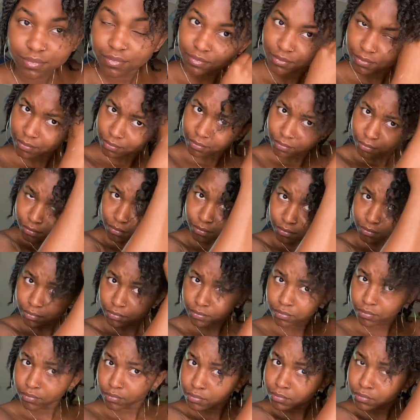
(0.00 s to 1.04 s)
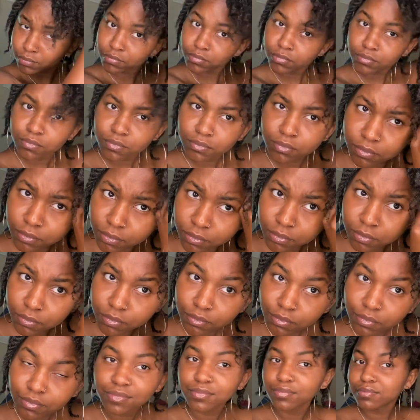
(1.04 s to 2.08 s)
Oh yeah, we get into the twist. I was good
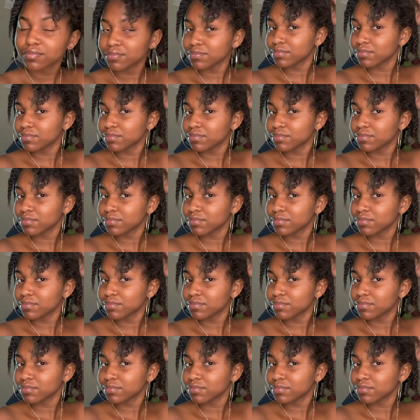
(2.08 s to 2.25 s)
with you.